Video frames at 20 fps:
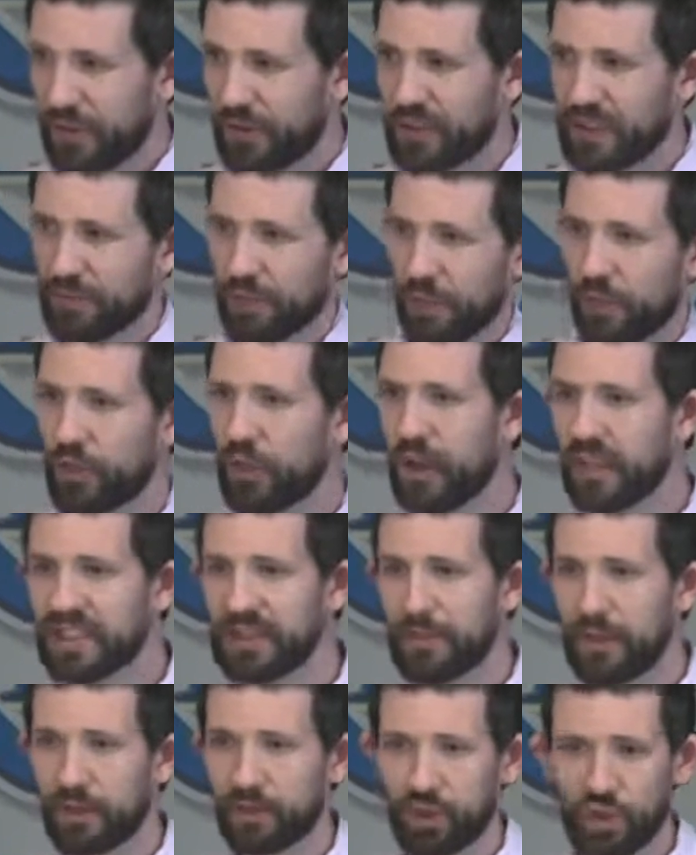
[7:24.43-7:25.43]
There's even
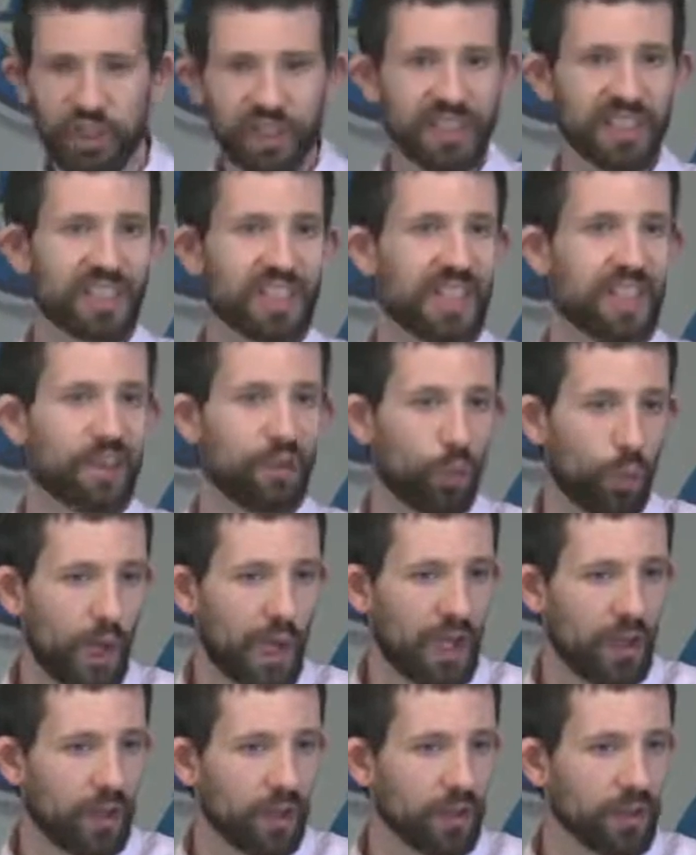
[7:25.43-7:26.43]
thoughts about Jesus at the
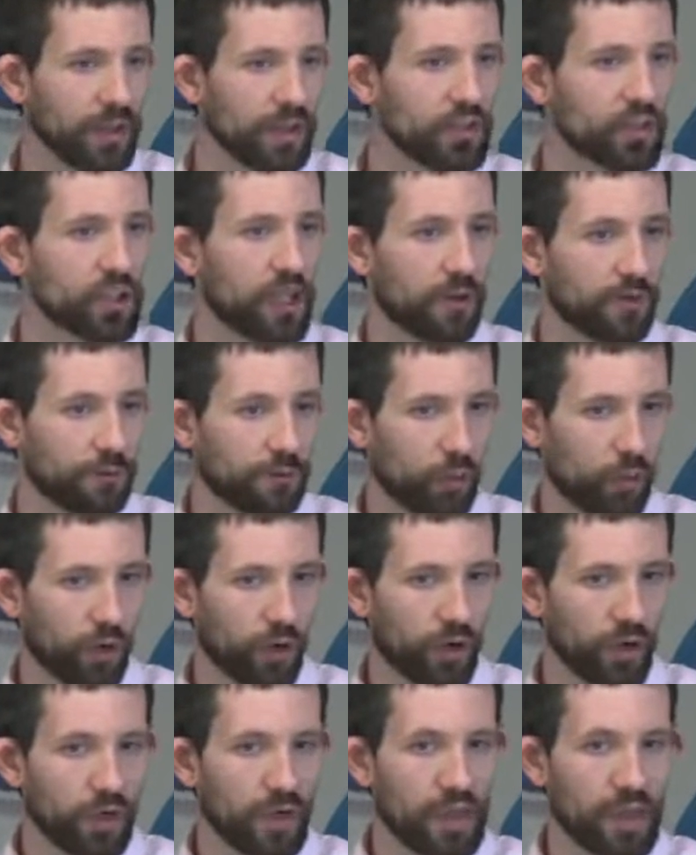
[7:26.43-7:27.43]
well in John
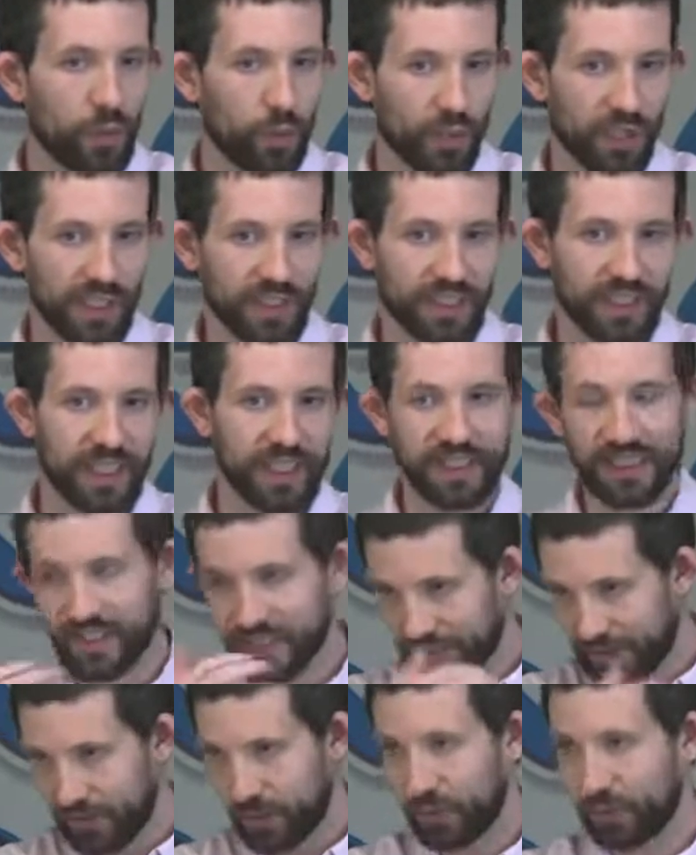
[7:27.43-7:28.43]
4 when he
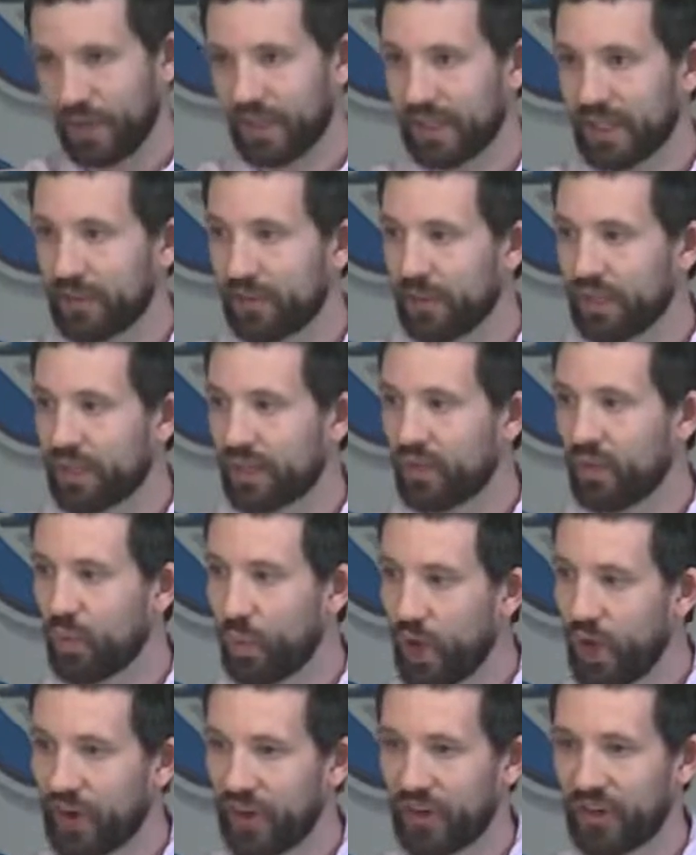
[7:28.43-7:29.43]
says there will be living
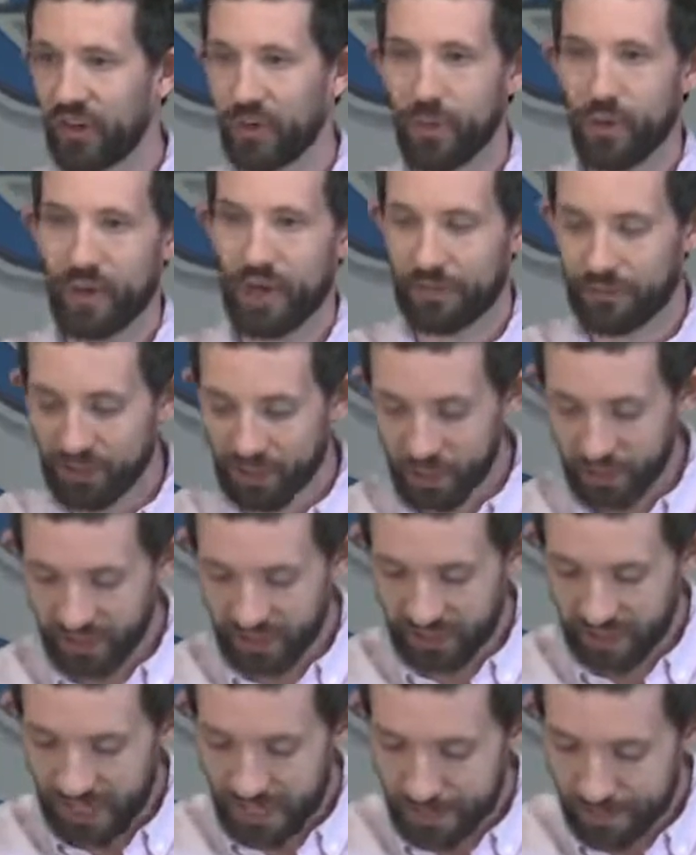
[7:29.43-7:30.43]
water. You won't have to
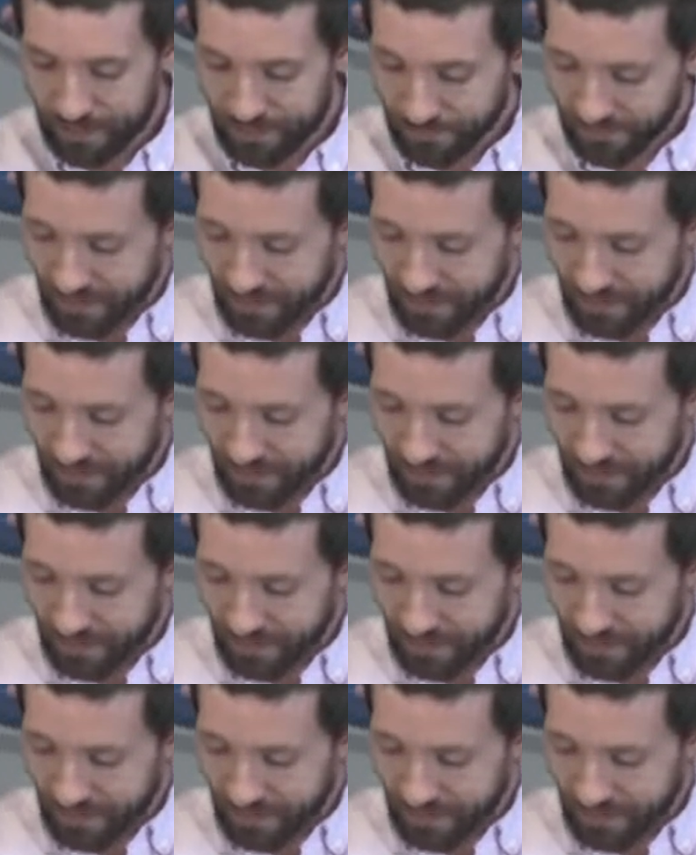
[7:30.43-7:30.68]
drink again.